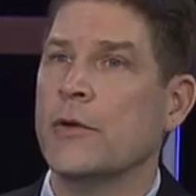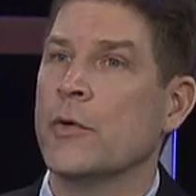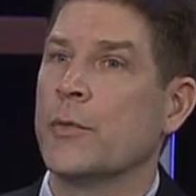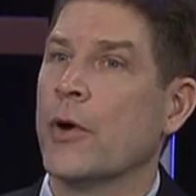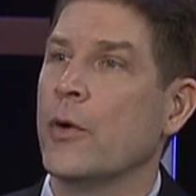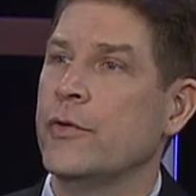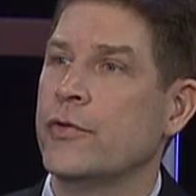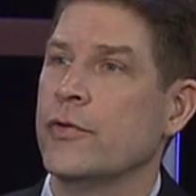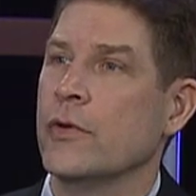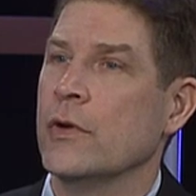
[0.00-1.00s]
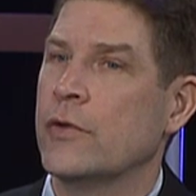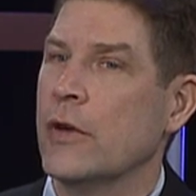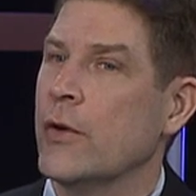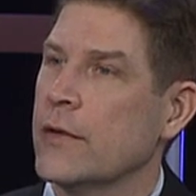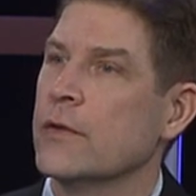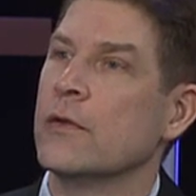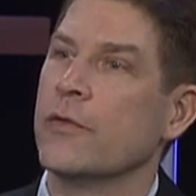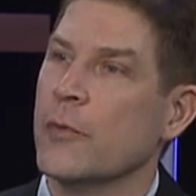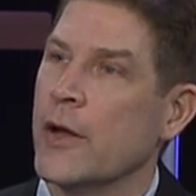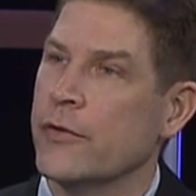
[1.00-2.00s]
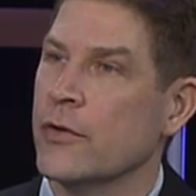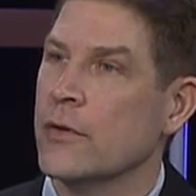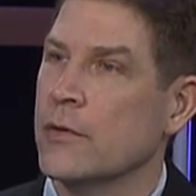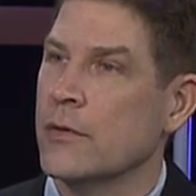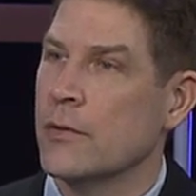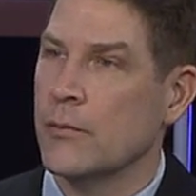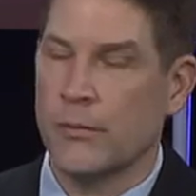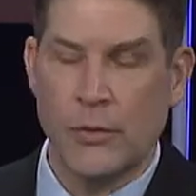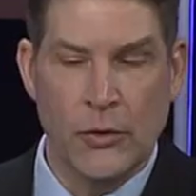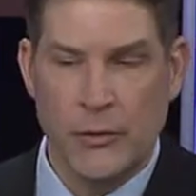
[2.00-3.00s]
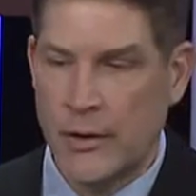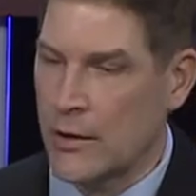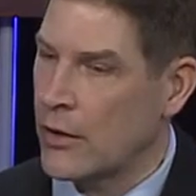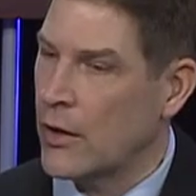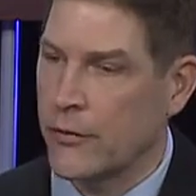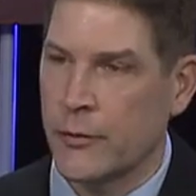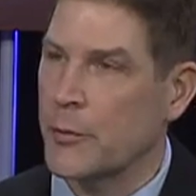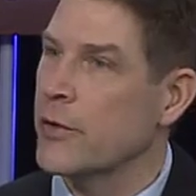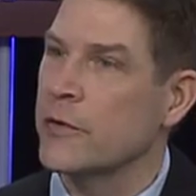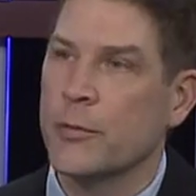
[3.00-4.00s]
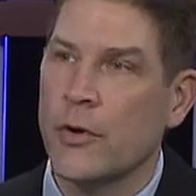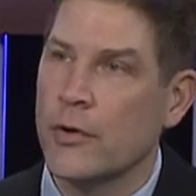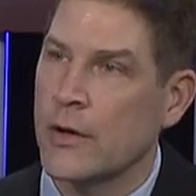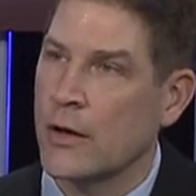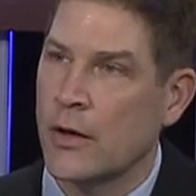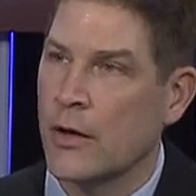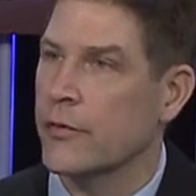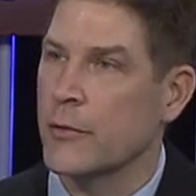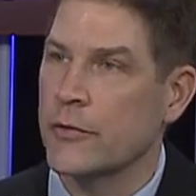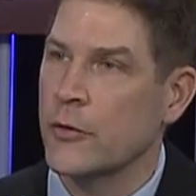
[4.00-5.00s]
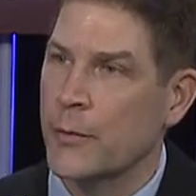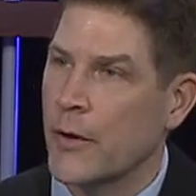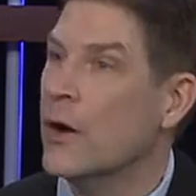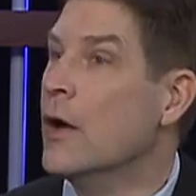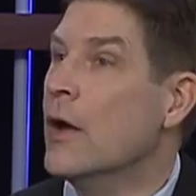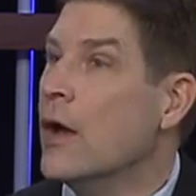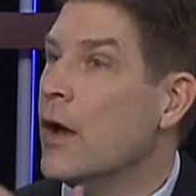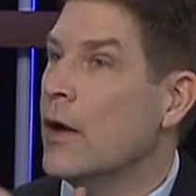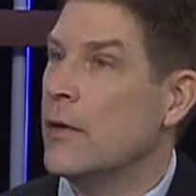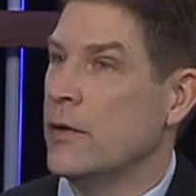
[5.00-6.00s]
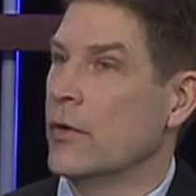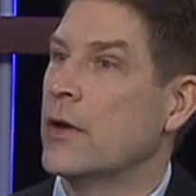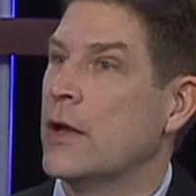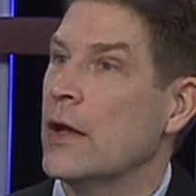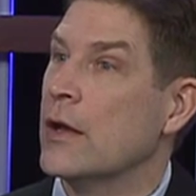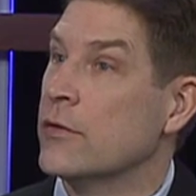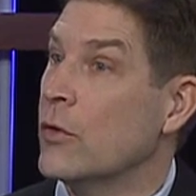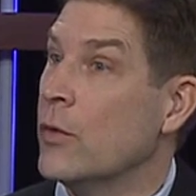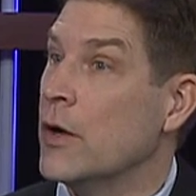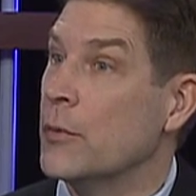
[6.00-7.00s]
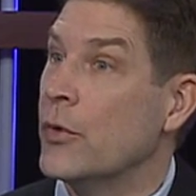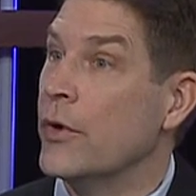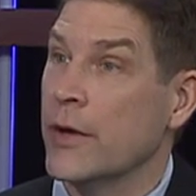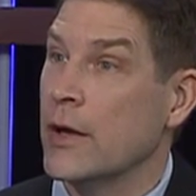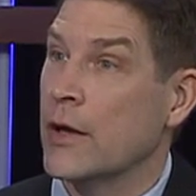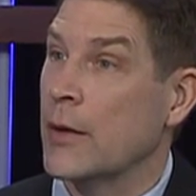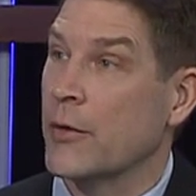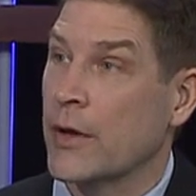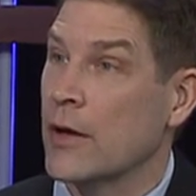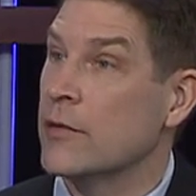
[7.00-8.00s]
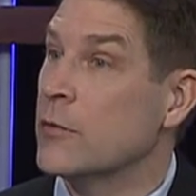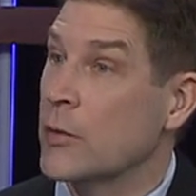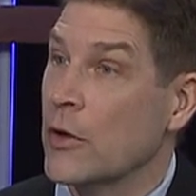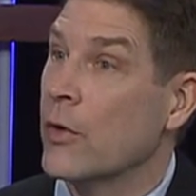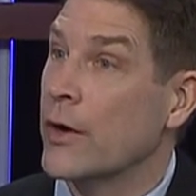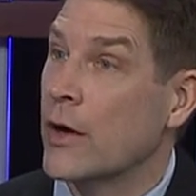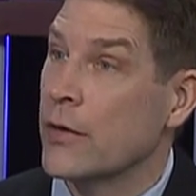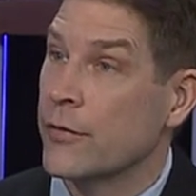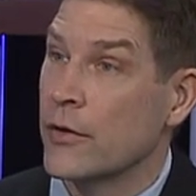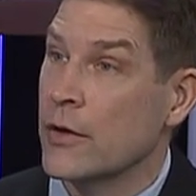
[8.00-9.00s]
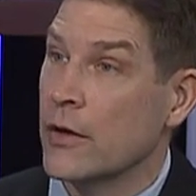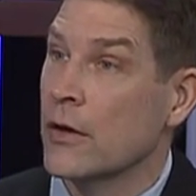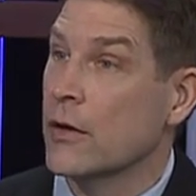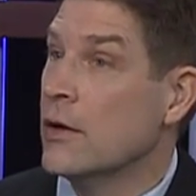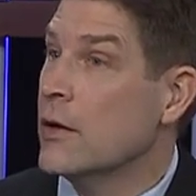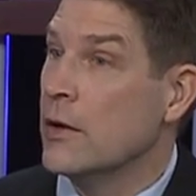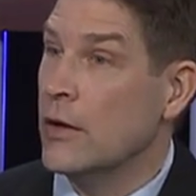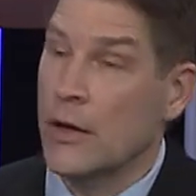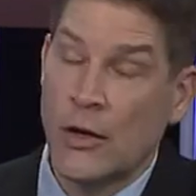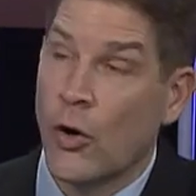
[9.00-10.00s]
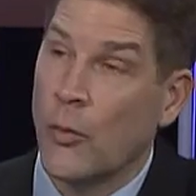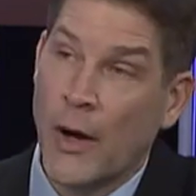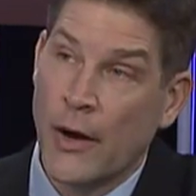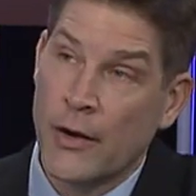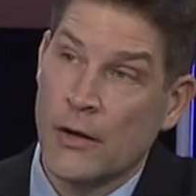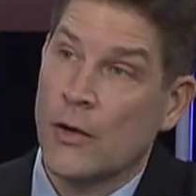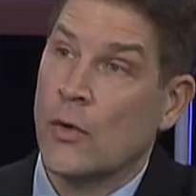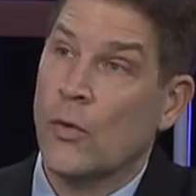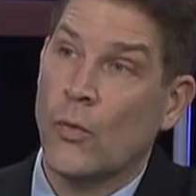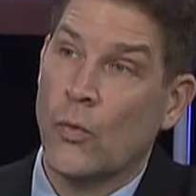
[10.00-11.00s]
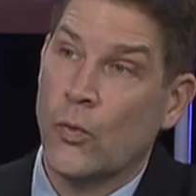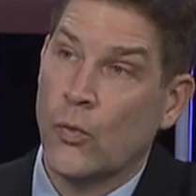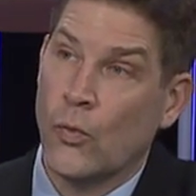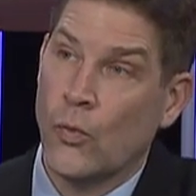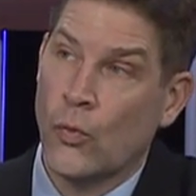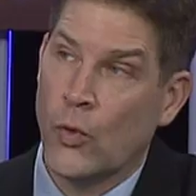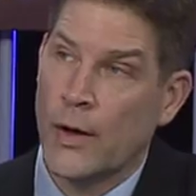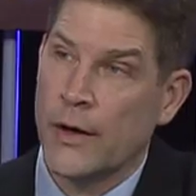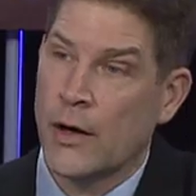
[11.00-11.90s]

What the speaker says: do you approach? Say you get this information, boom, you get a call from the principal, you get a call from the super. Your kid is the one bullying a couple kids. It's been going on for a year. You didn't know about it. What